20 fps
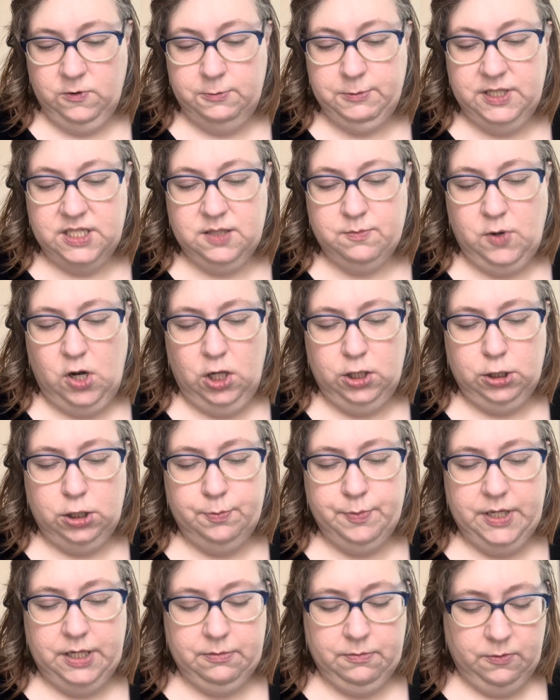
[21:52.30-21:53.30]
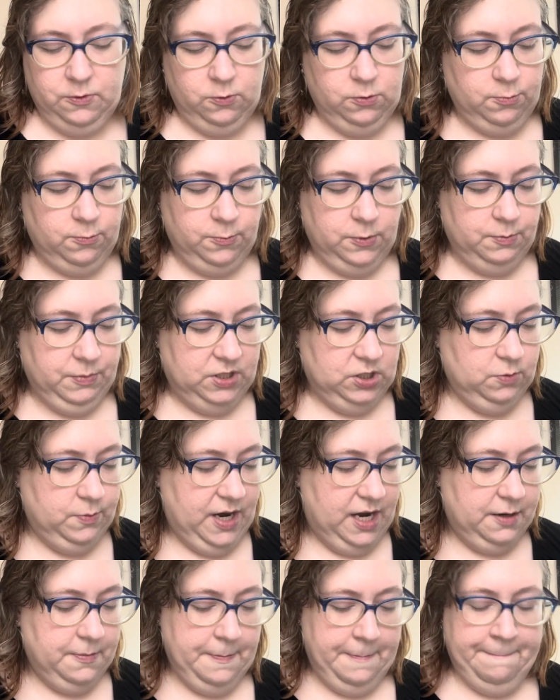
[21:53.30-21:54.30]
smaller, but wouldn't be too
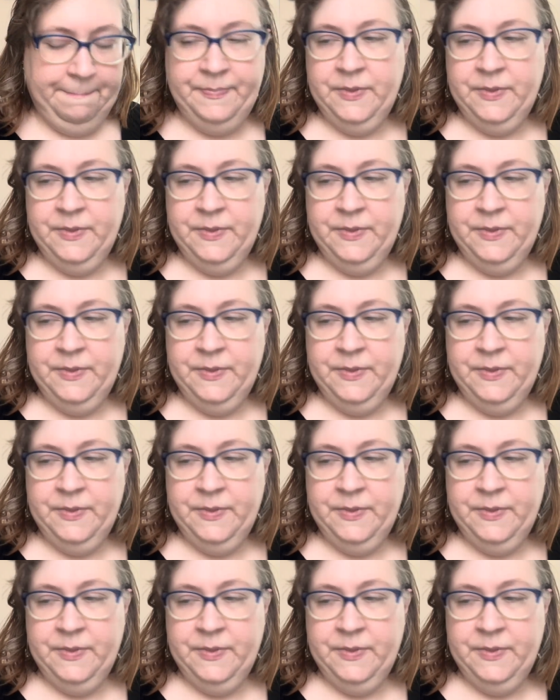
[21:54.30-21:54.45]
bad.